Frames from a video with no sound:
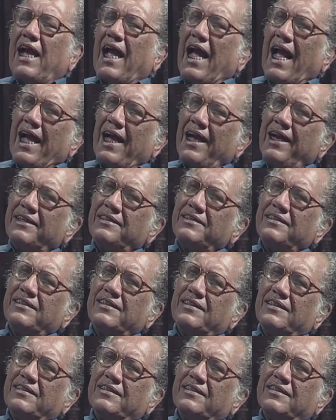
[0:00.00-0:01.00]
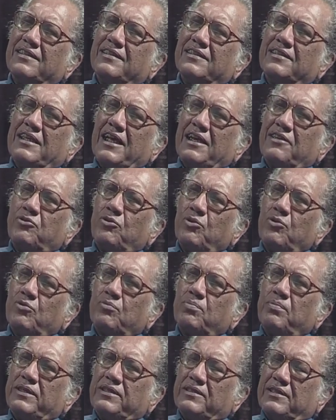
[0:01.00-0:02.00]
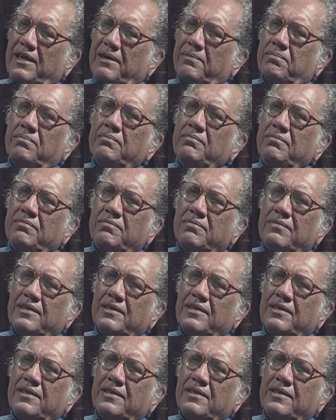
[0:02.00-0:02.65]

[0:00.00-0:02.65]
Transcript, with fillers: and they took with them